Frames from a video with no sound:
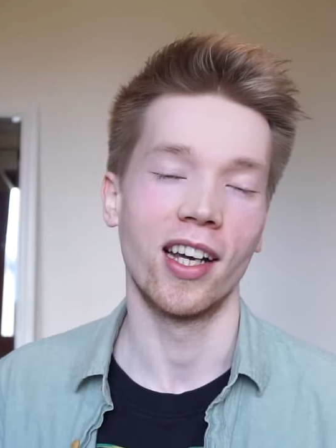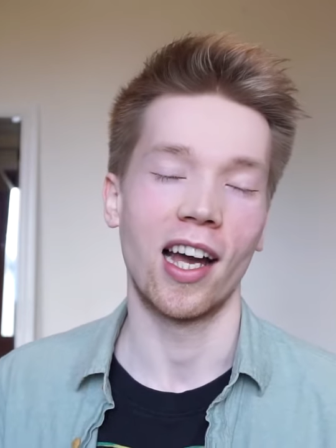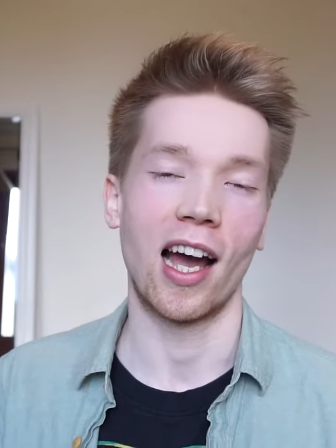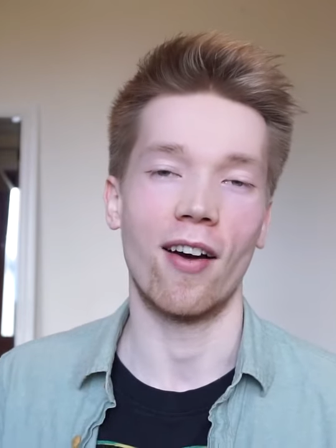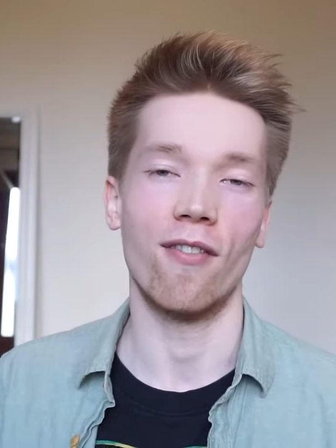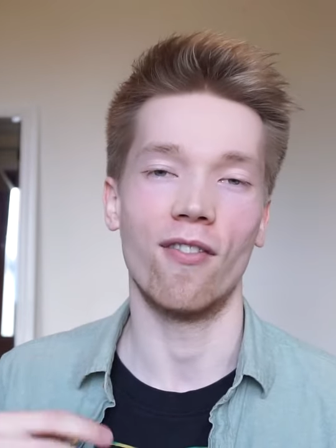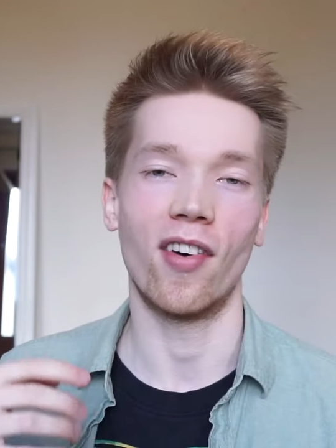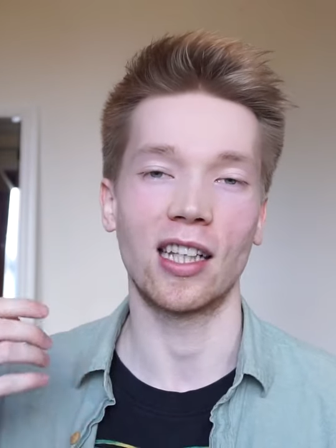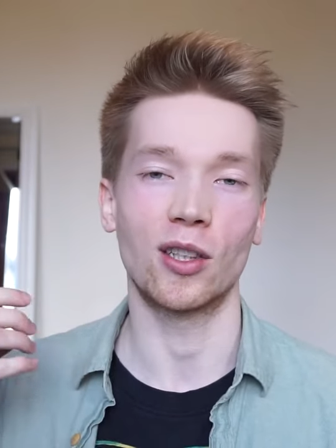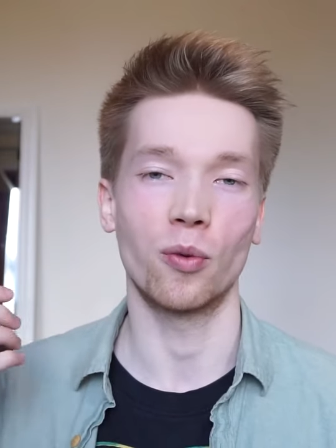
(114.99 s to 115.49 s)

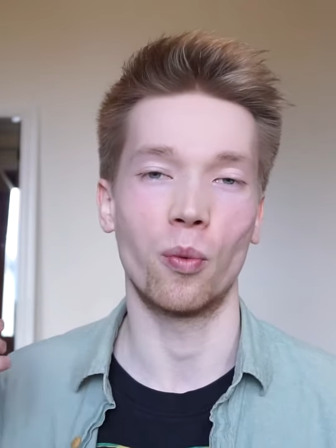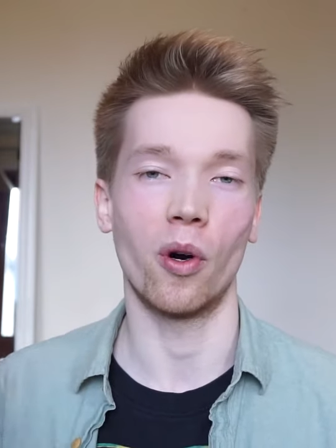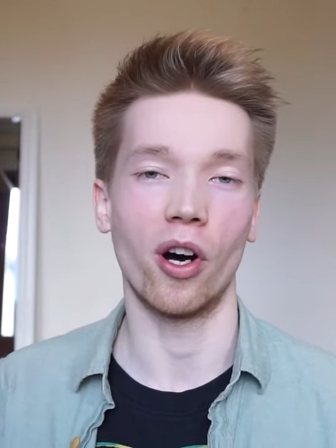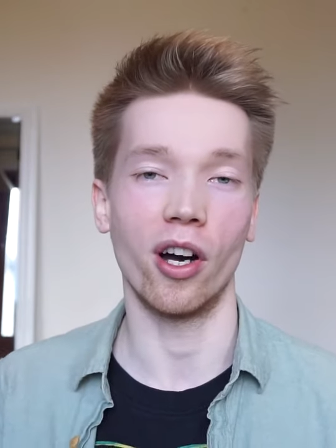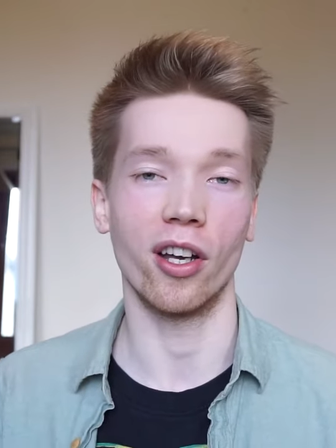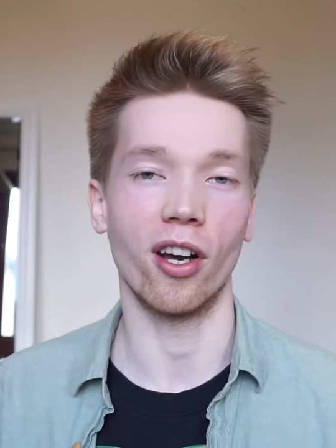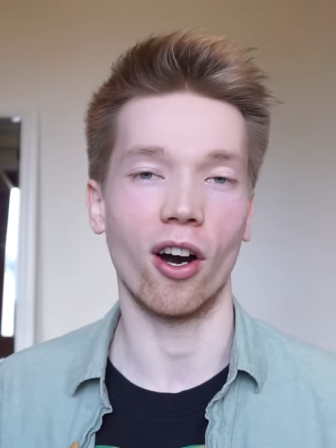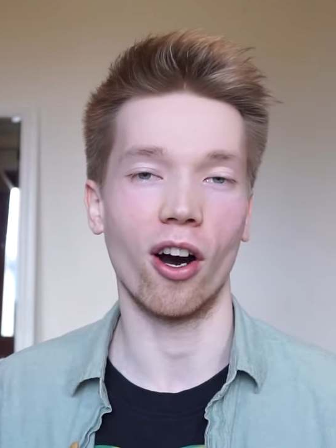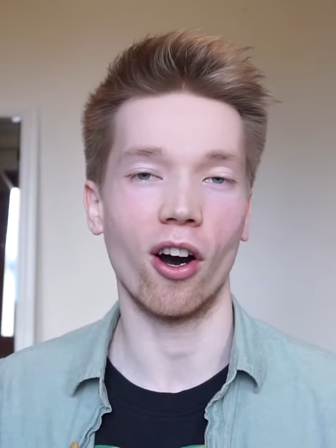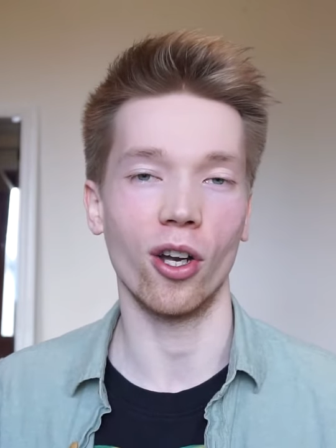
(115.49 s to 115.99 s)
and that's
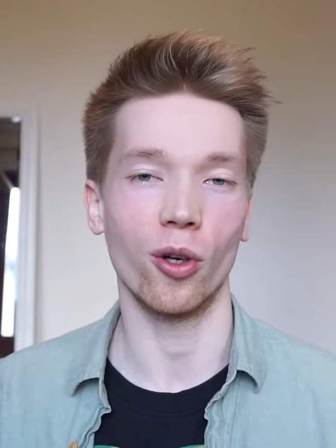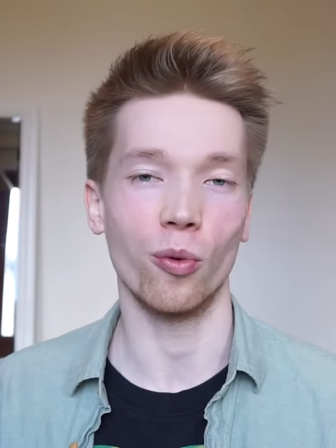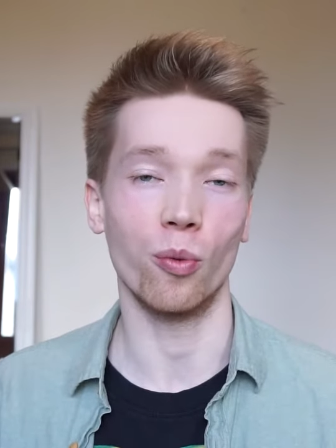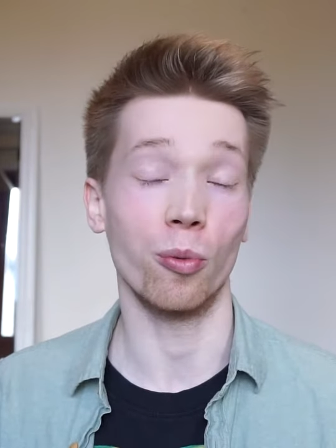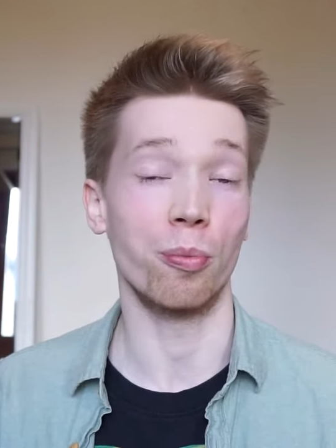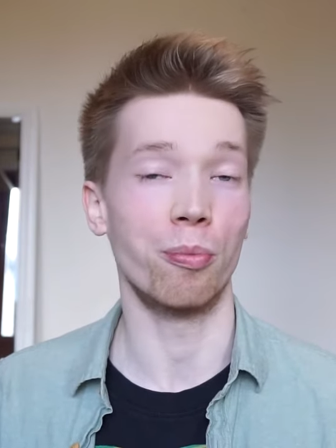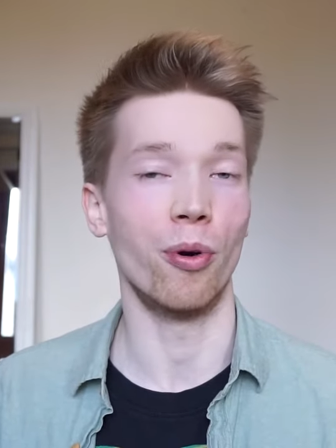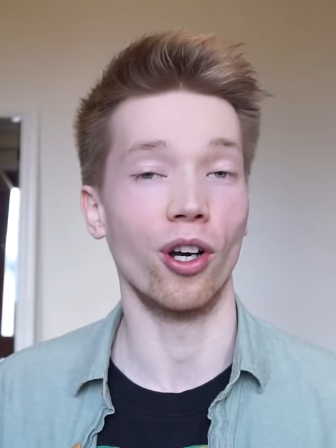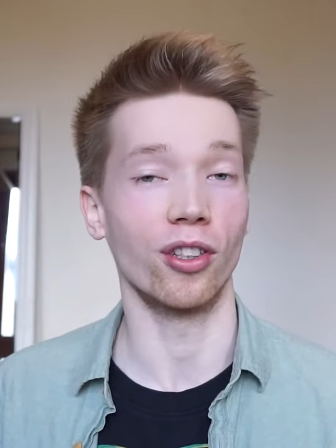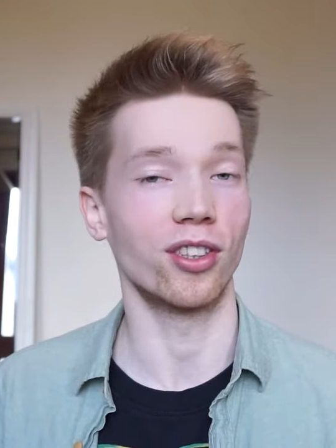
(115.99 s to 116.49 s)
why I
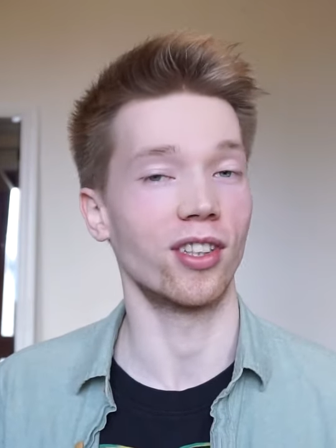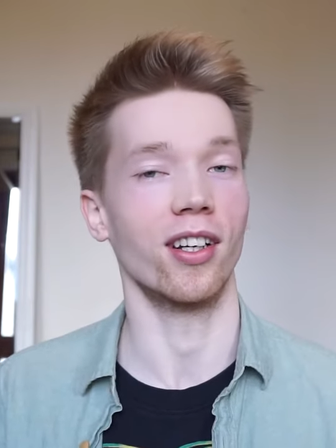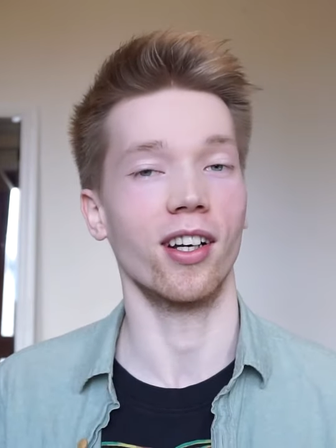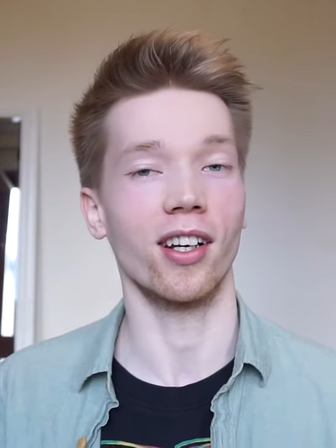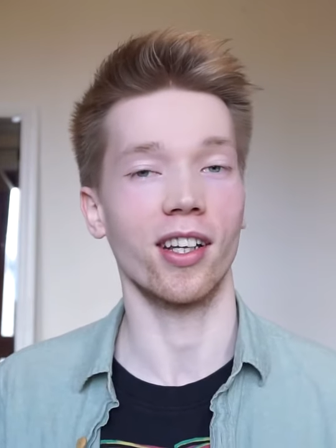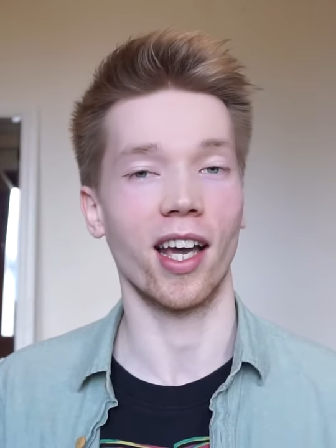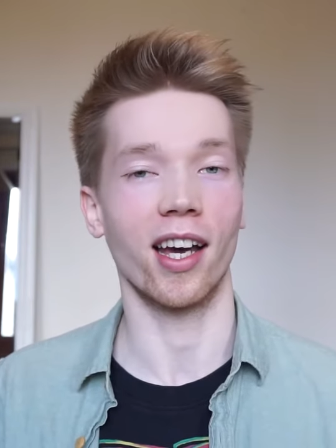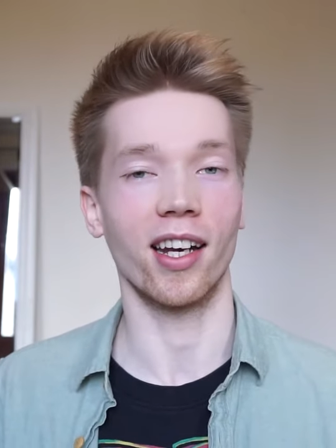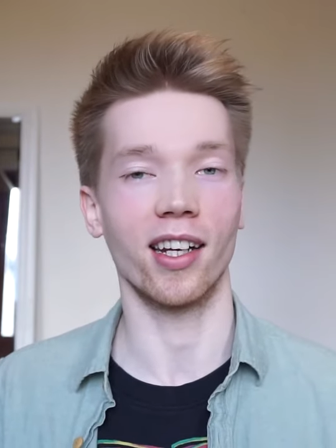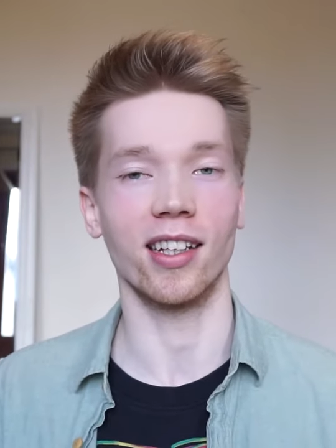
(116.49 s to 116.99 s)
would personally at